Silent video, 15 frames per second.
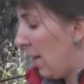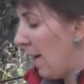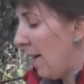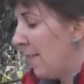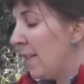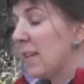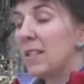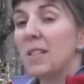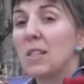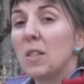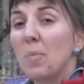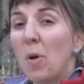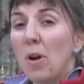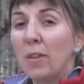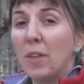And this is
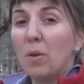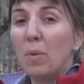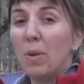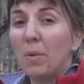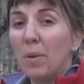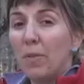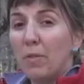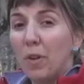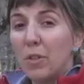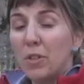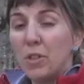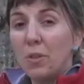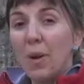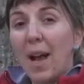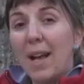the part that we refer
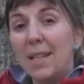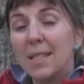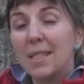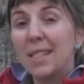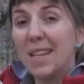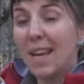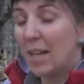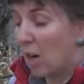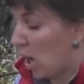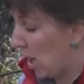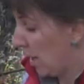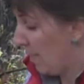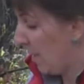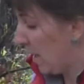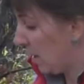to as
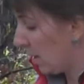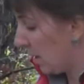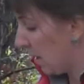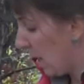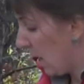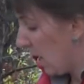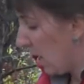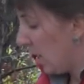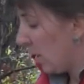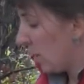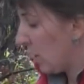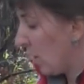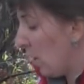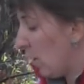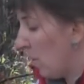dichotomous.
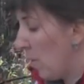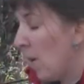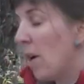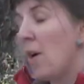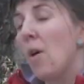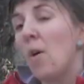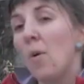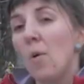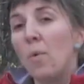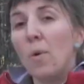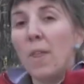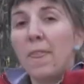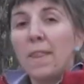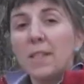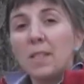So
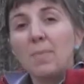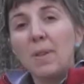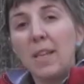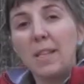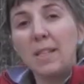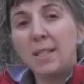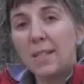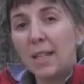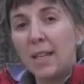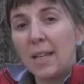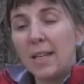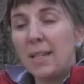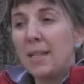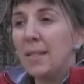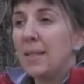what this means
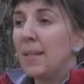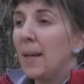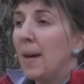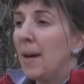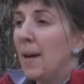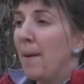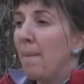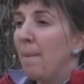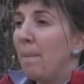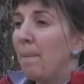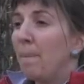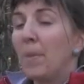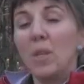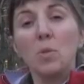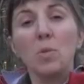is,
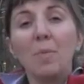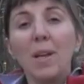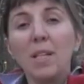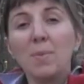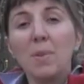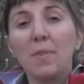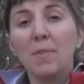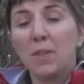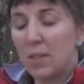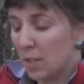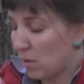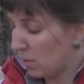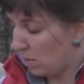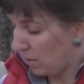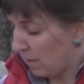this reminds me
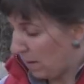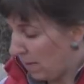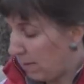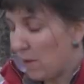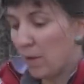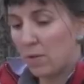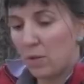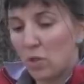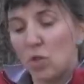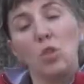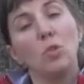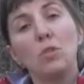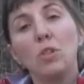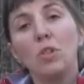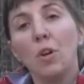of those
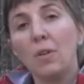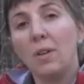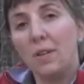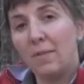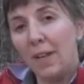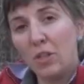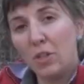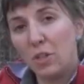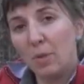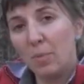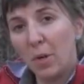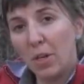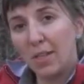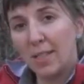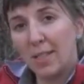choose your own adventure
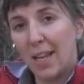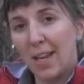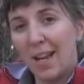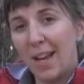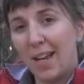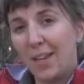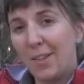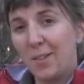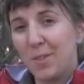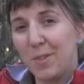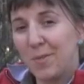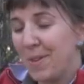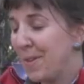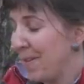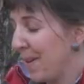books that I used
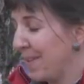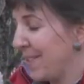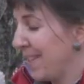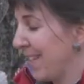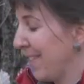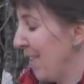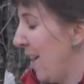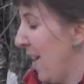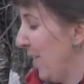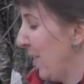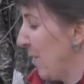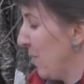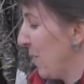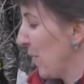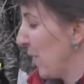to read when I was a
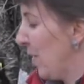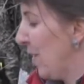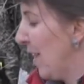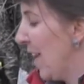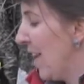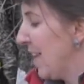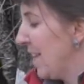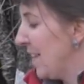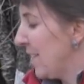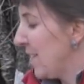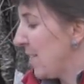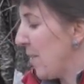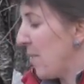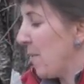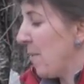little girl.
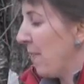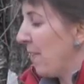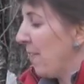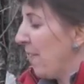So